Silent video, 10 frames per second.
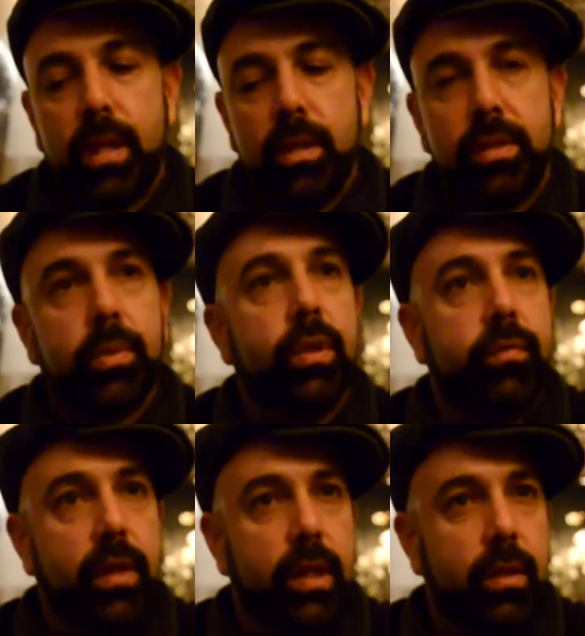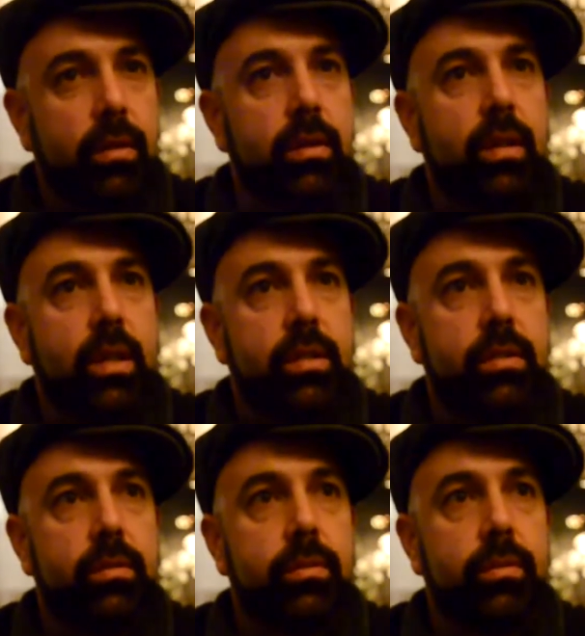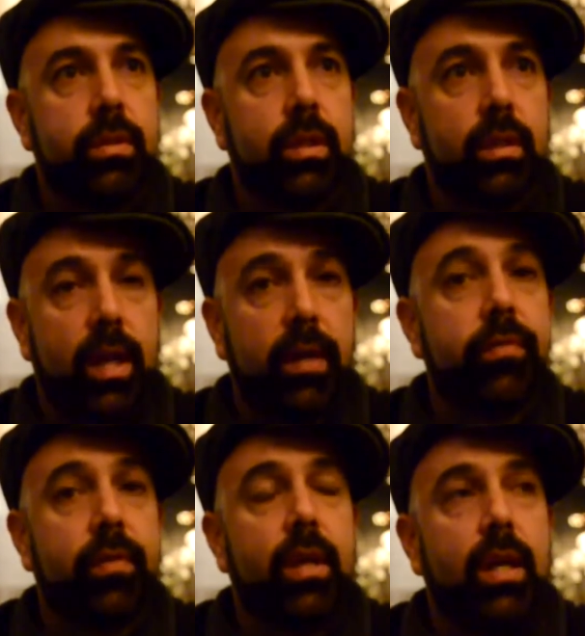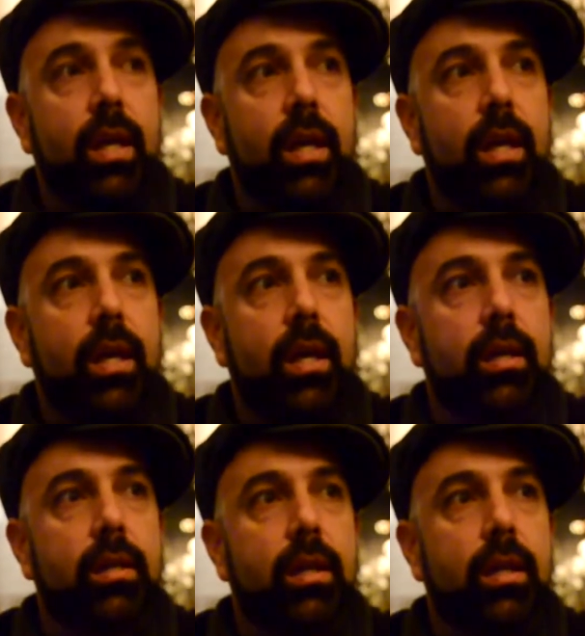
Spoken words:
some good video to The Good Life, and